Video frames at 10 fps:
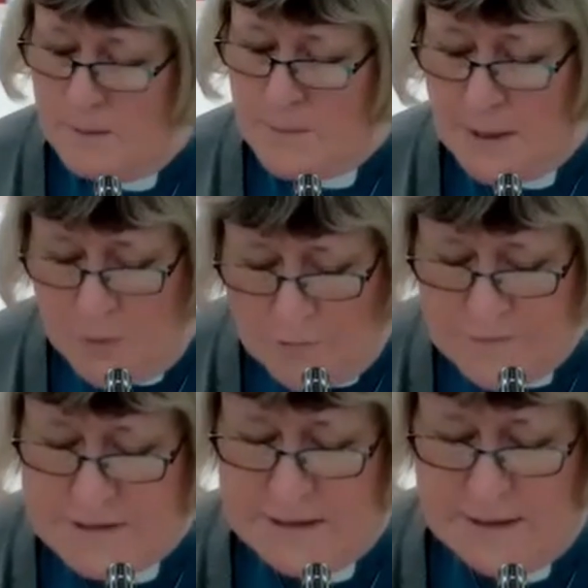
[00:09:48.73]
by
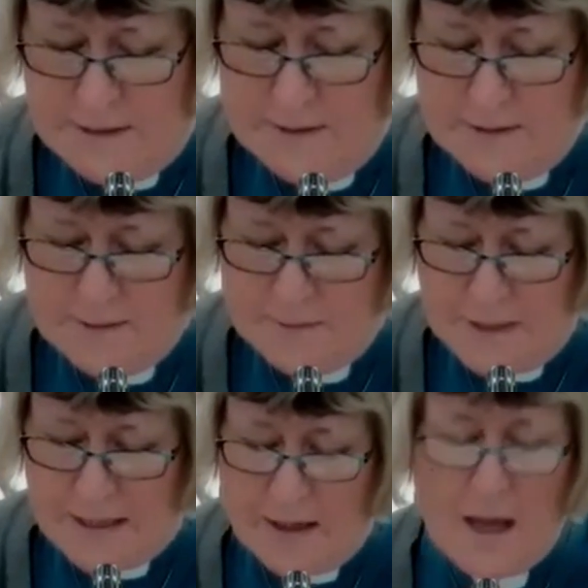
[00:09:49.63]
poverty,
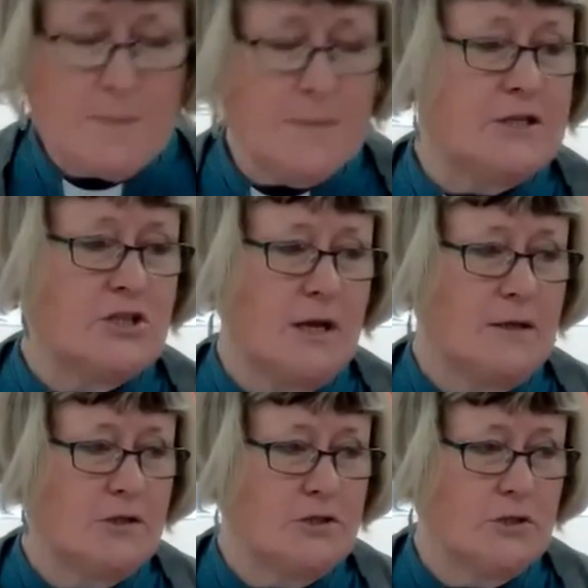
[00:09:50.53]
by climate
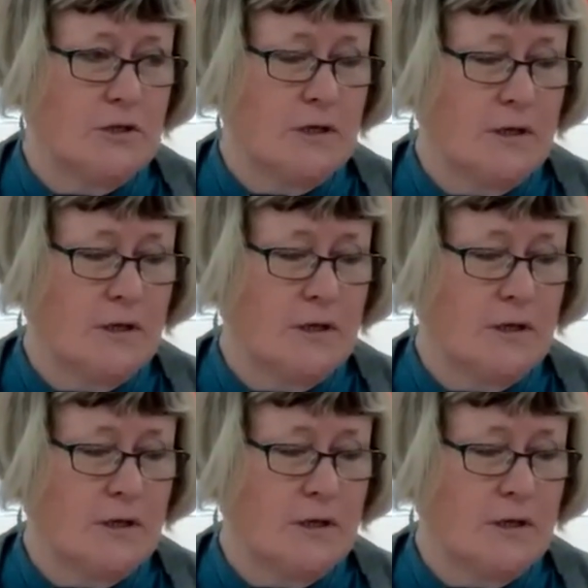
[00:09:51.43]
change,